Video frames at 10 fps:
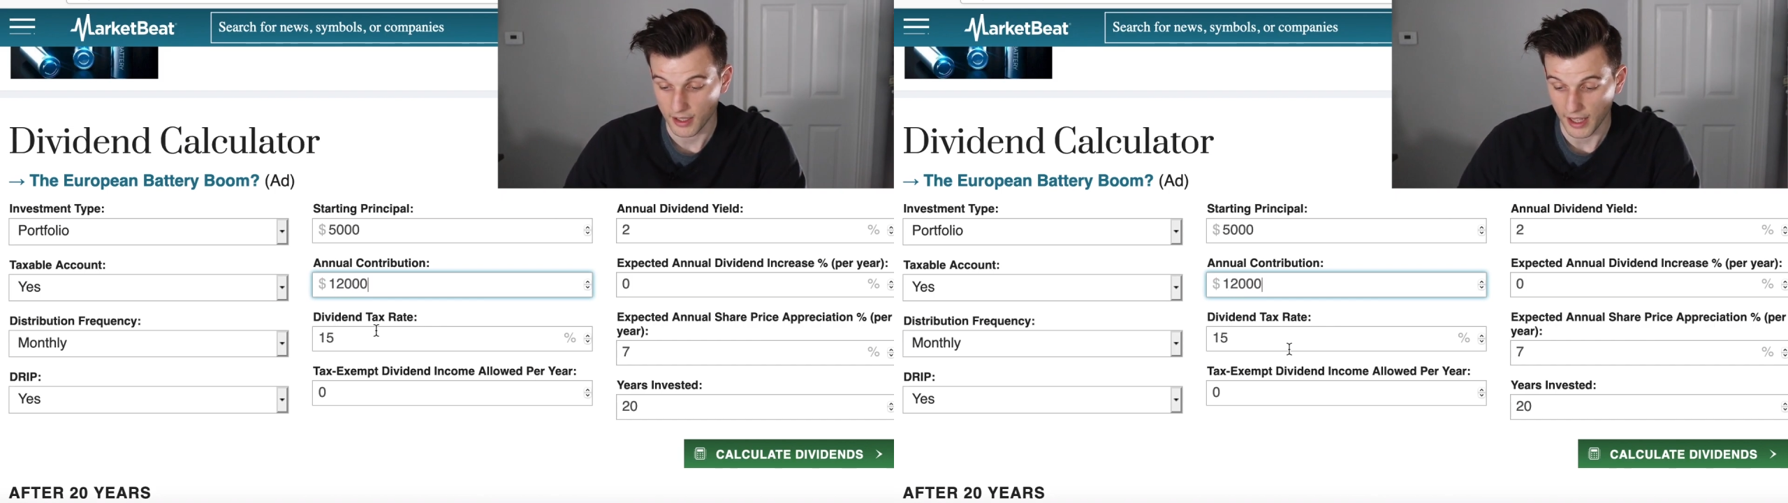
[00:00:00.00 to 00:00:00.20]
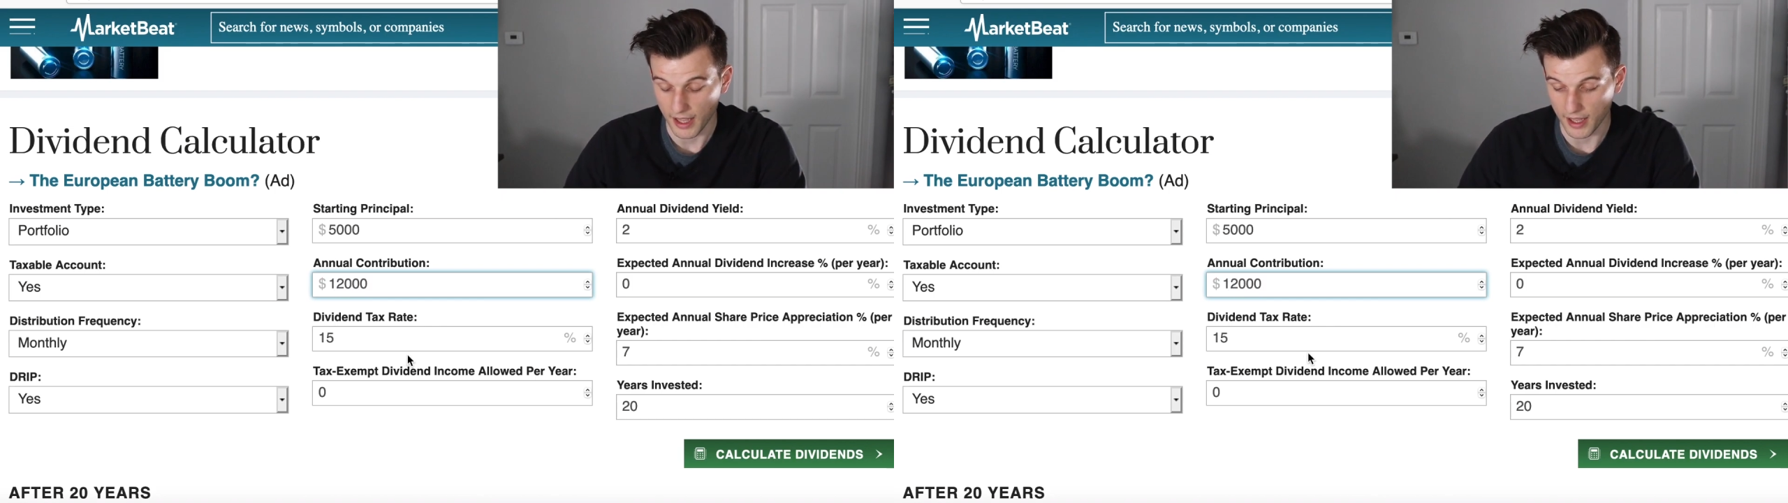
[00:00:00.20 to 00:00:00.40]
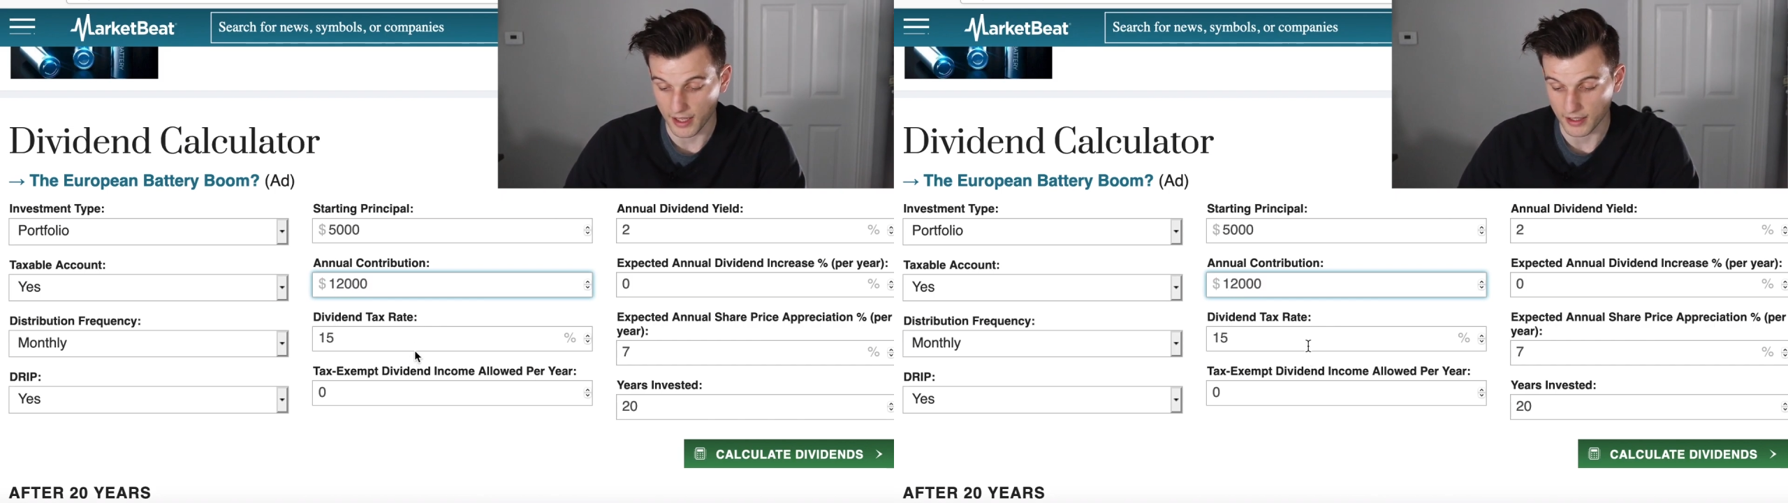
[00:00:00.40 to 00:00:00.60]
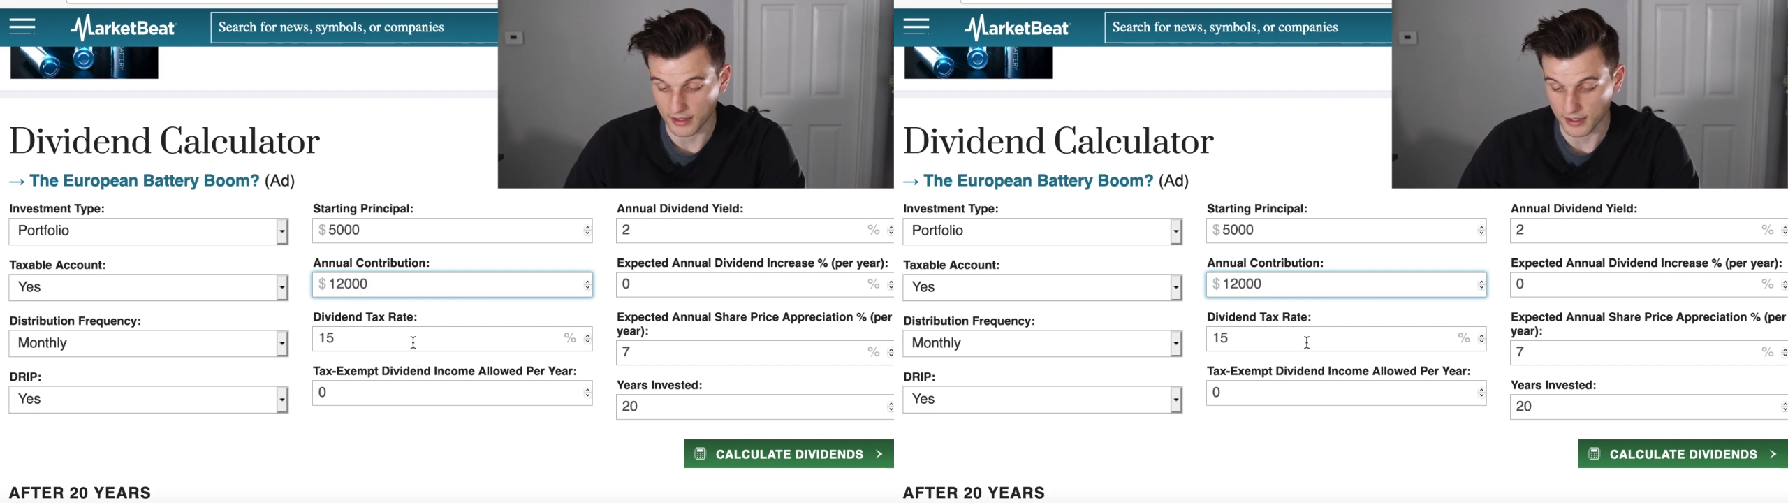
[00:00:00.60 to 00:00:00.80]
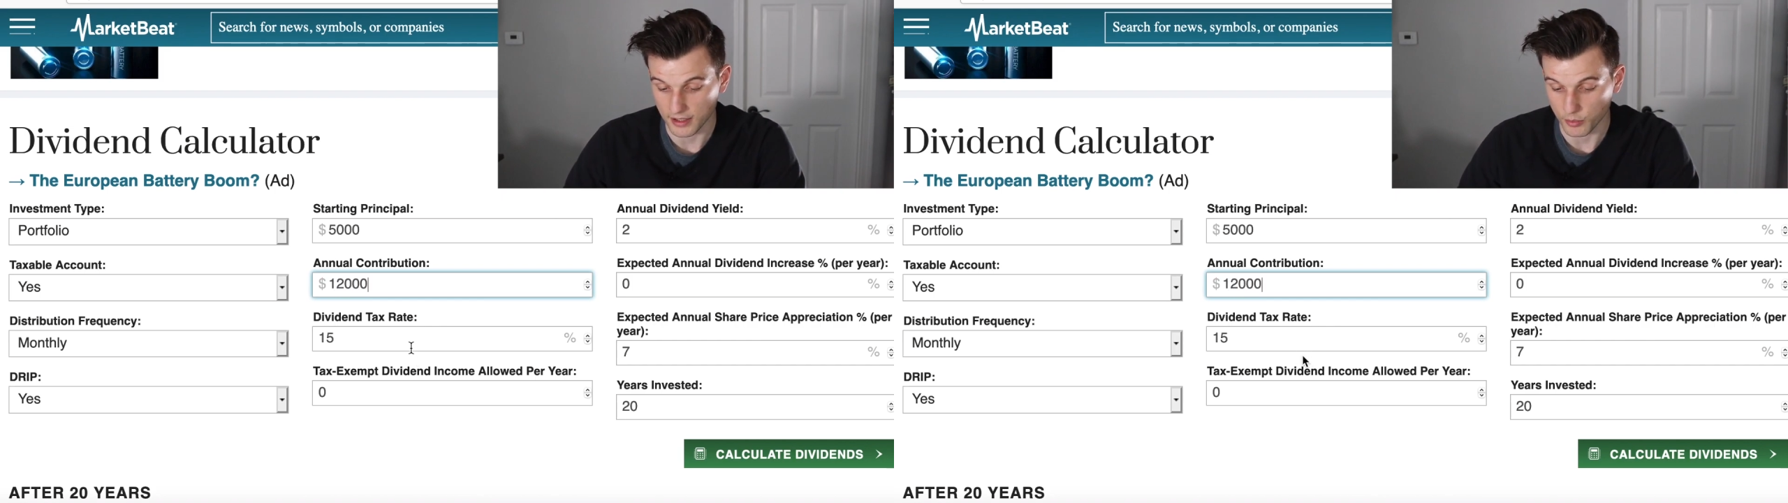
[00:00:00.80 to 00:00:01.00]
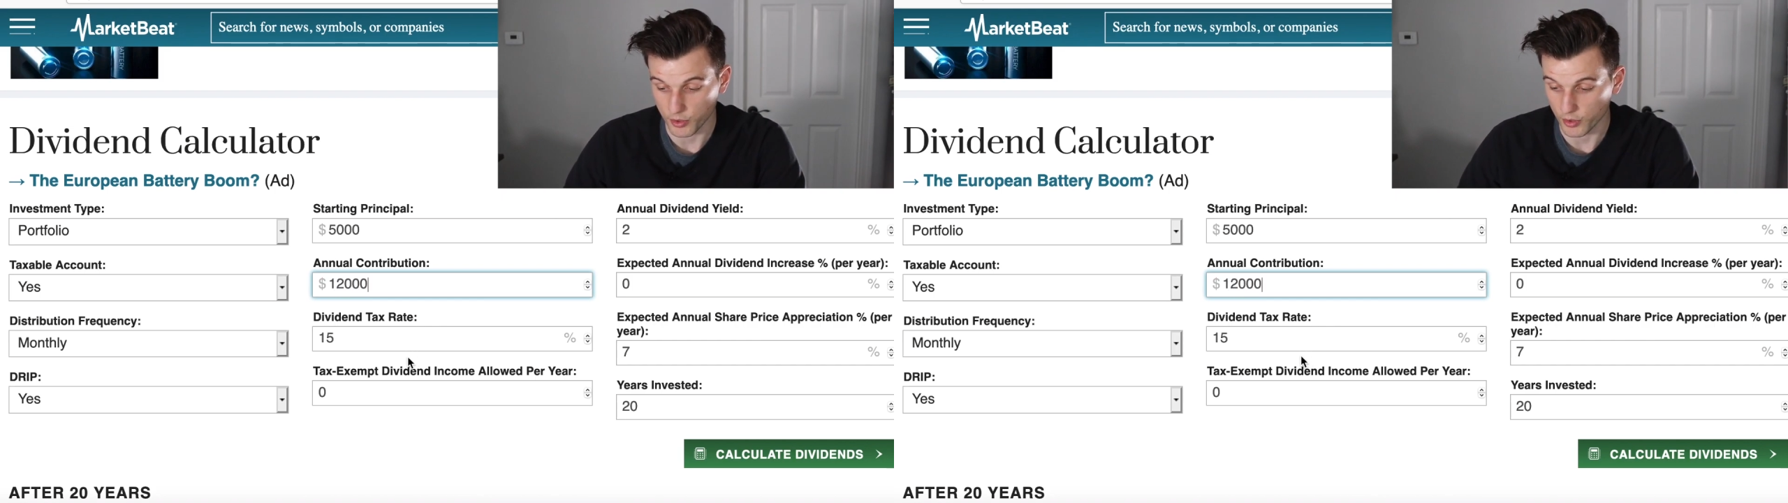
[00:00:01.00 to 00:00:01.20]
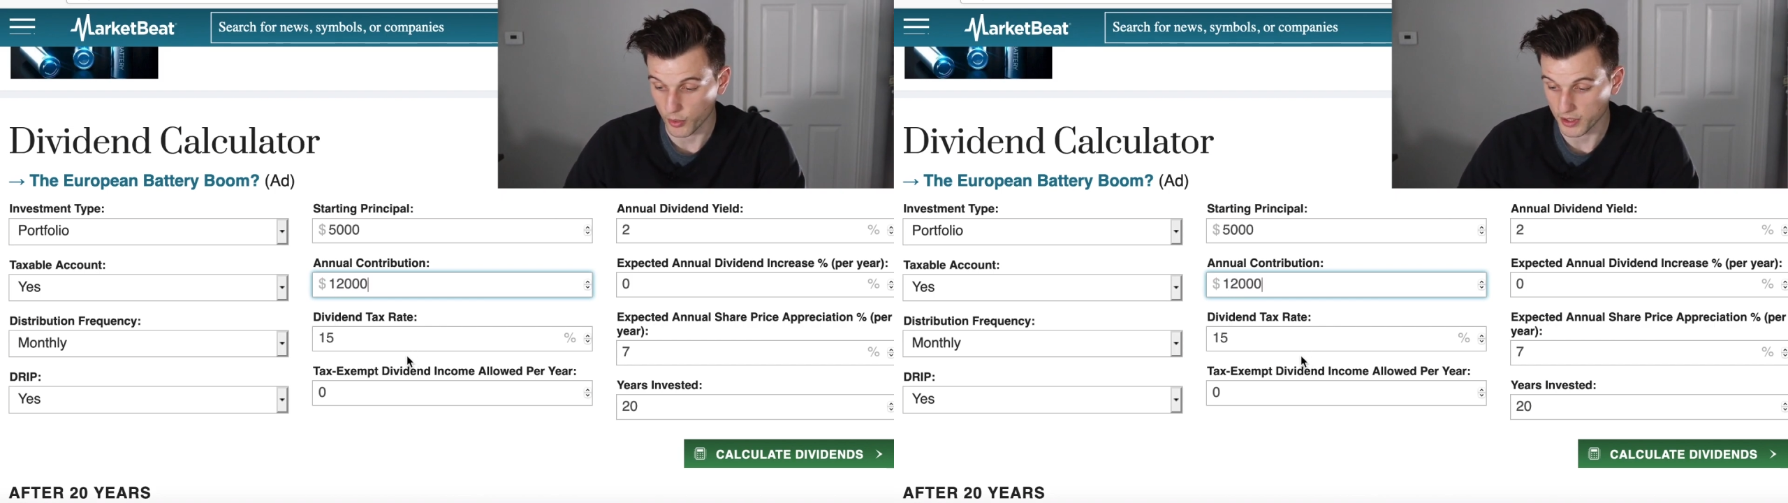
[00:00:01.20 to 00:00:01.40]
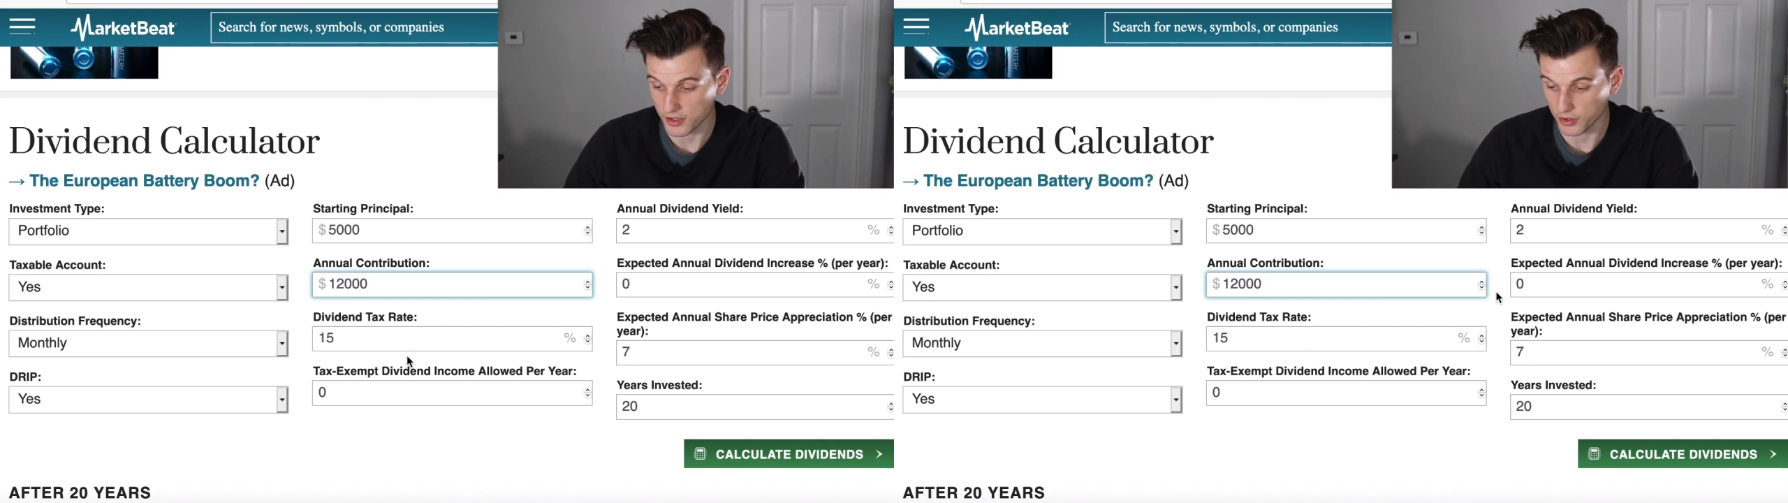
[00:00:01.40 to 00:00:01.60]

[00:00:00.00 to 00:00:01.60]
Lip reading: And we're going to